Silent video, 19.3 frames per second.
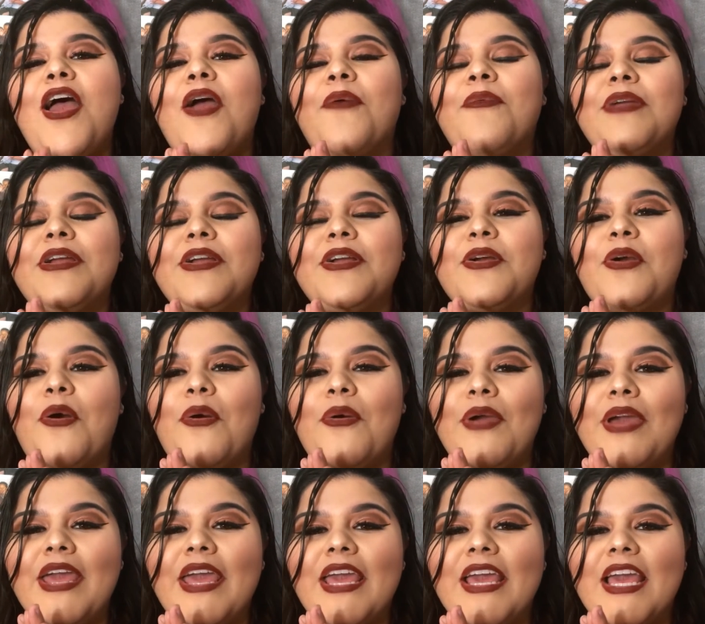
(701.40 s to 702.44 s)
We're
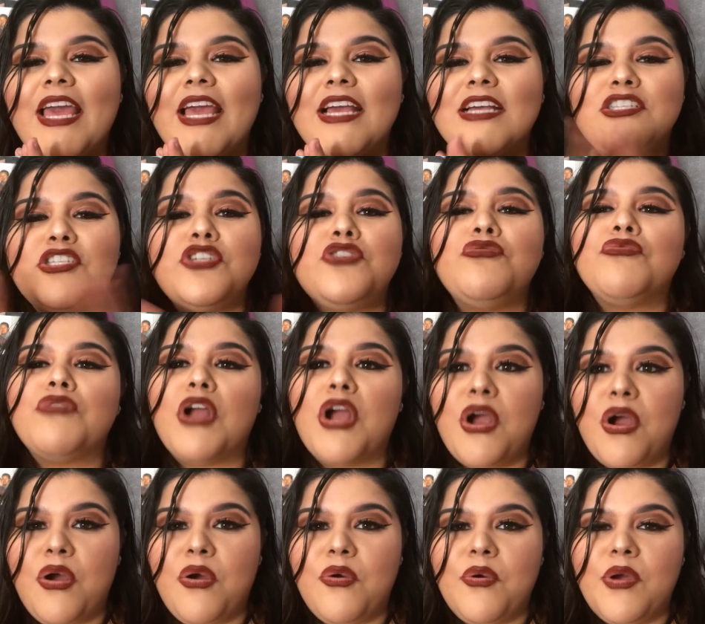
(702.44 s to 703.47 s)
going to
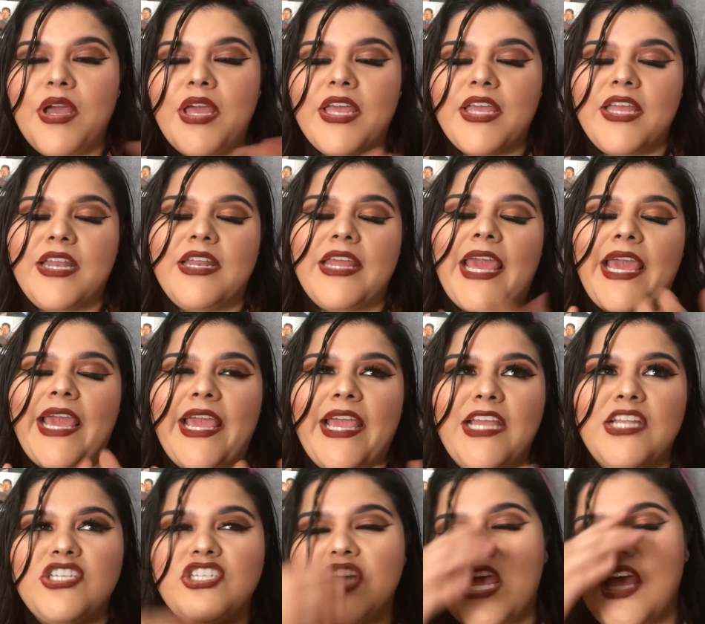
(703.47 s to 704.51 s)
grow in
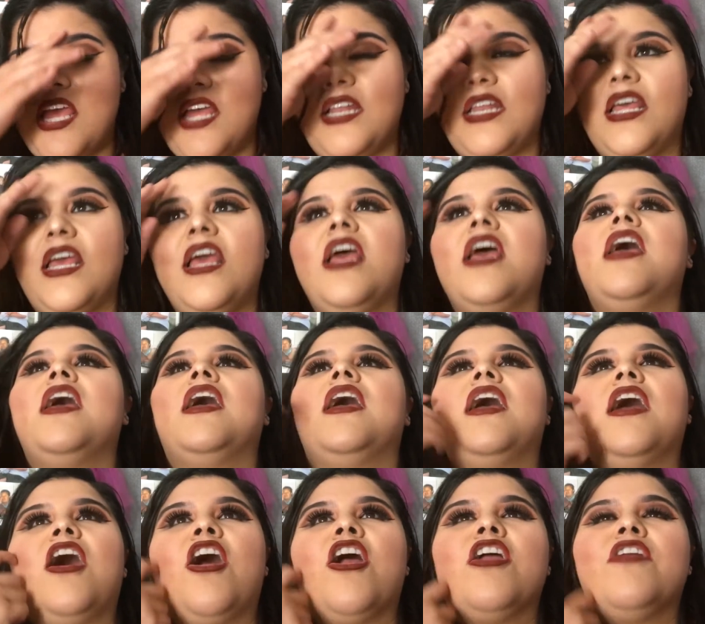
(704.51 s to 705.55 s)
age, and
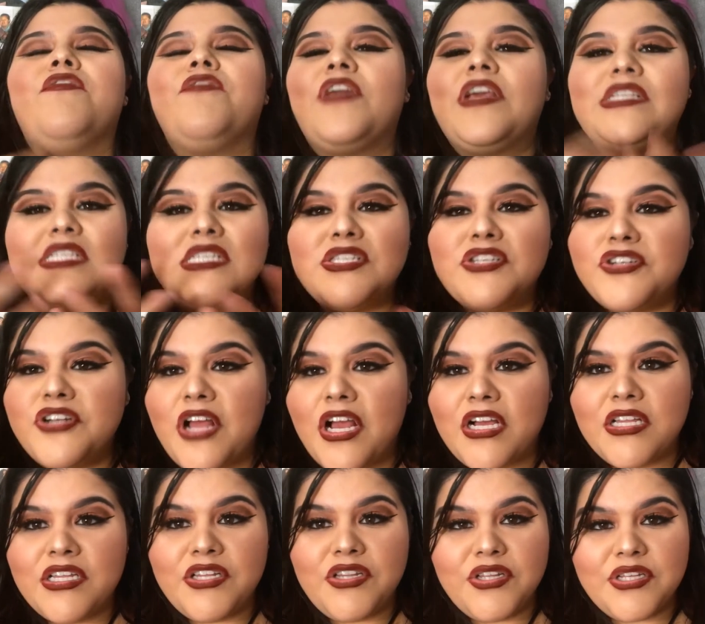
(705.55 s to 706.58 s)
our faces are not
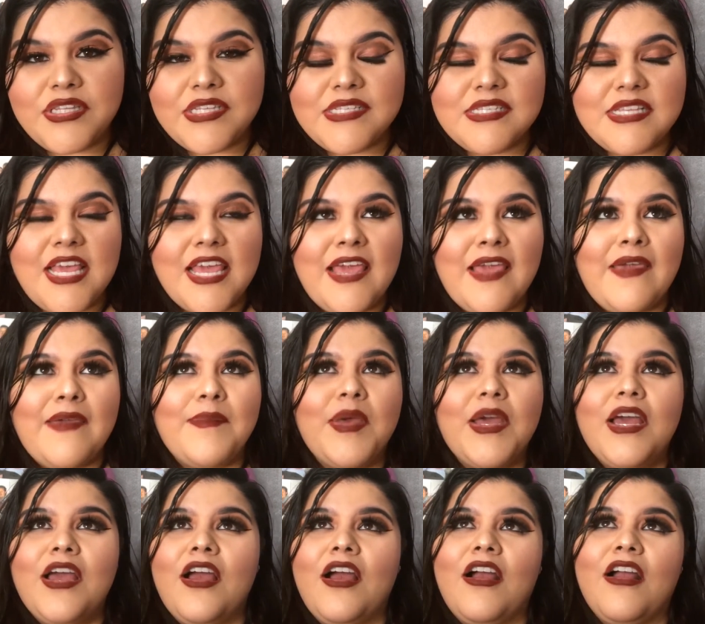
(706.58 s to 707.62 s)
going to look the same.
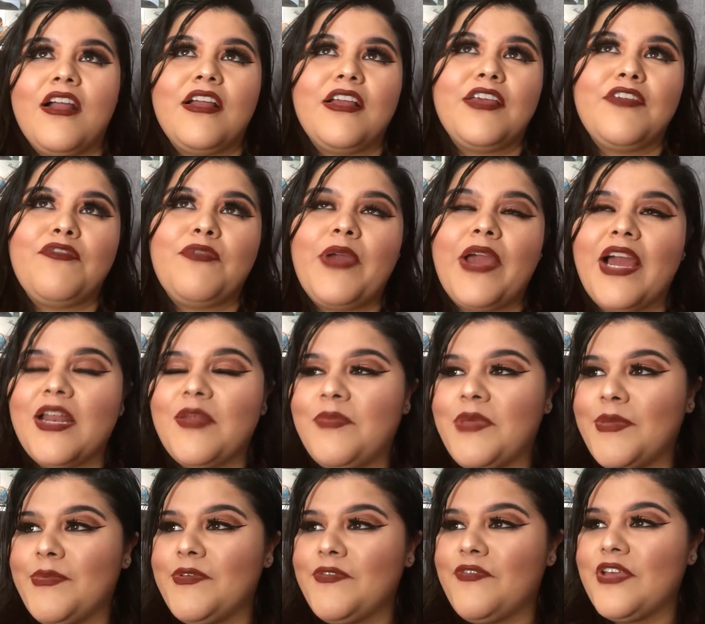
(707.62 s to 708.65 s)
If you had a
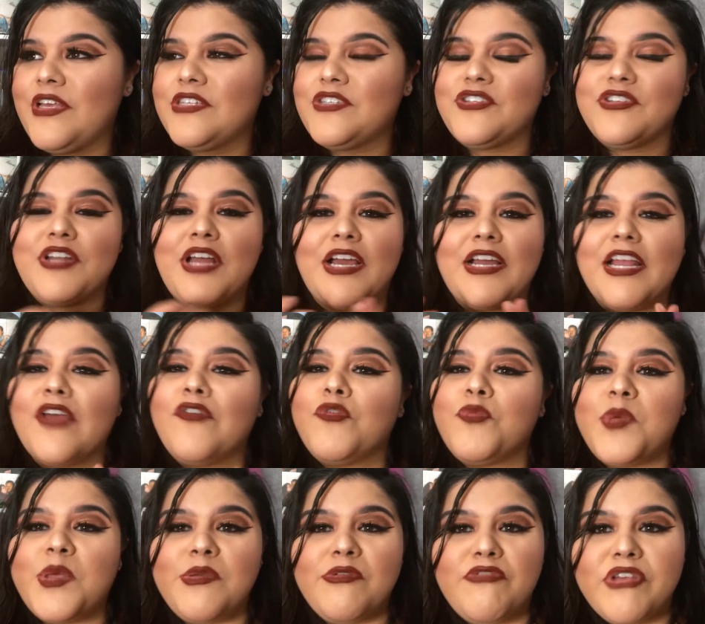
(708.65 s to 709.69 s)
baby face, you're not going to have a
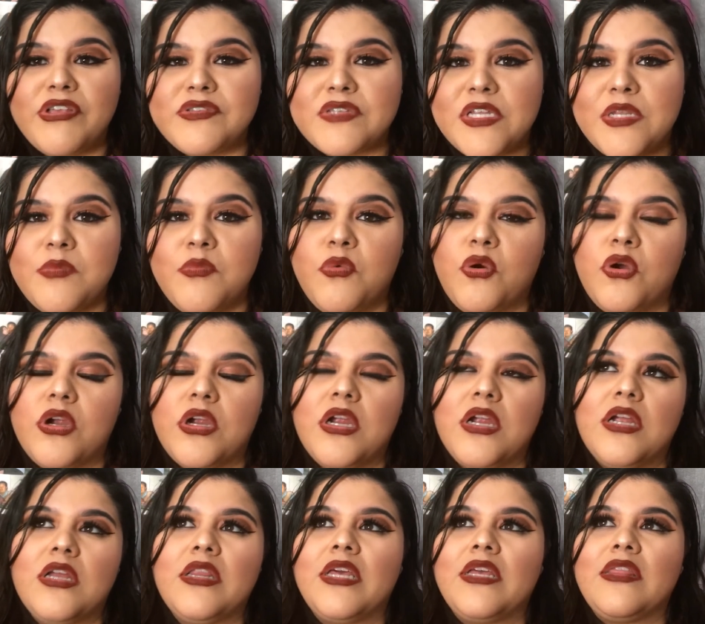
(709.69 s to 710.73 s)
baby face
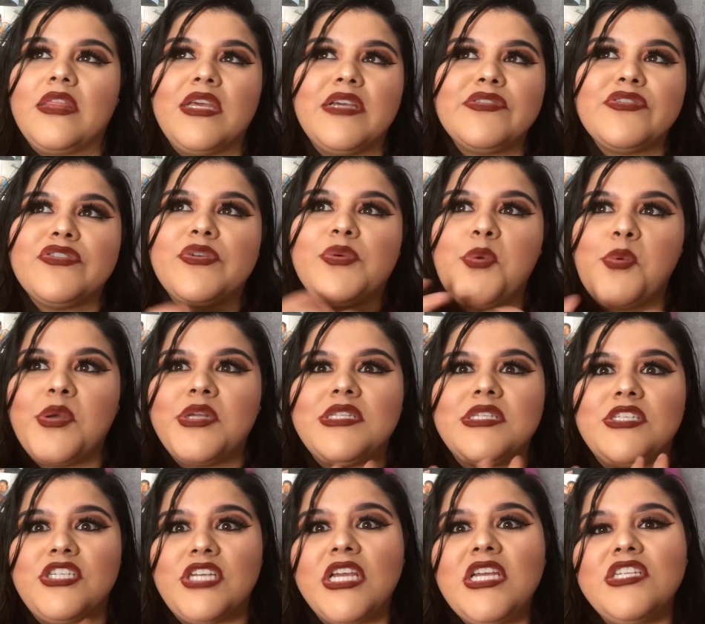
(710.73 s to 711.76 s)
anymore. Like, things are going
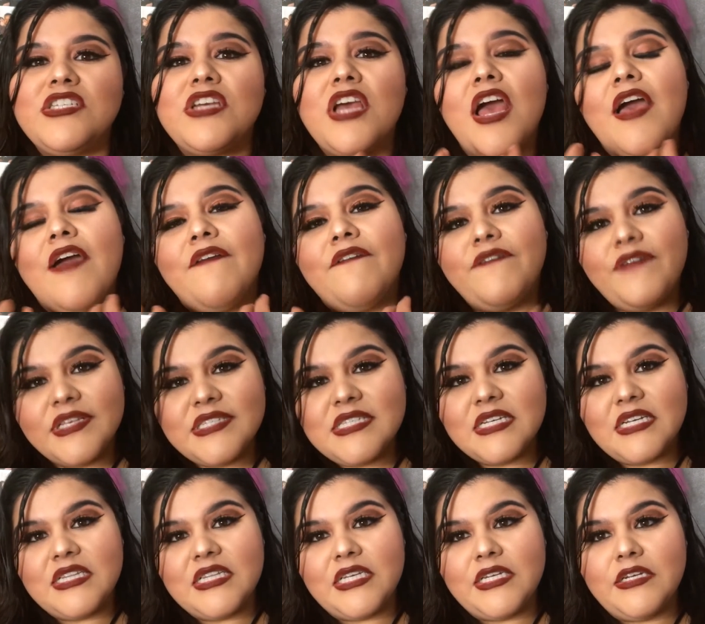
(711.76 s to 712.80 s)
to change
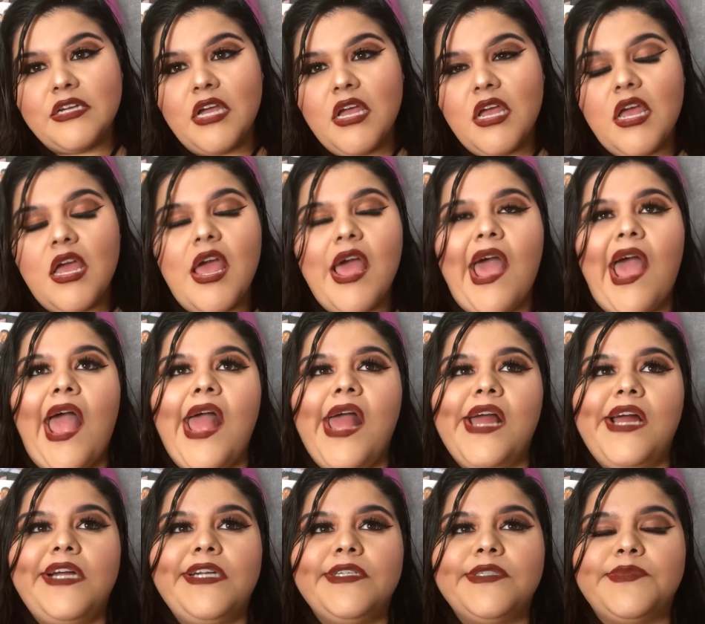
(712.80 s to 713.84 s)
physically.
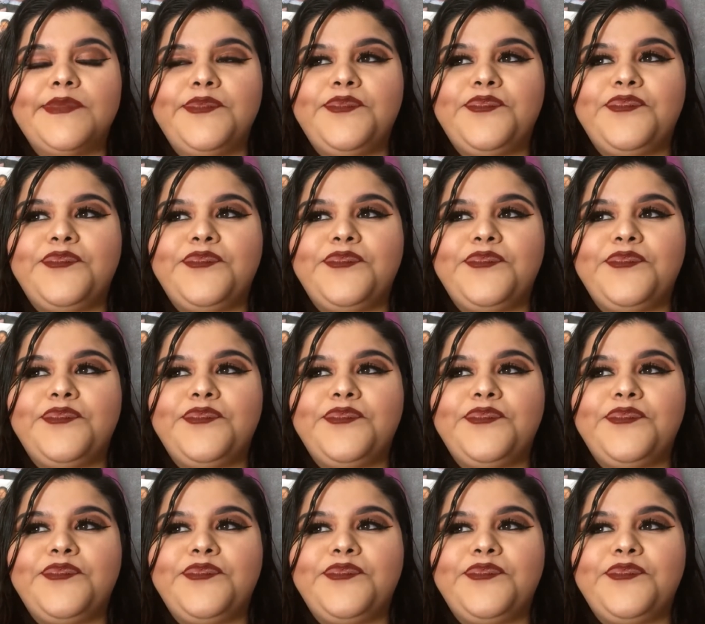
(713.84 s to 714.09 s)
And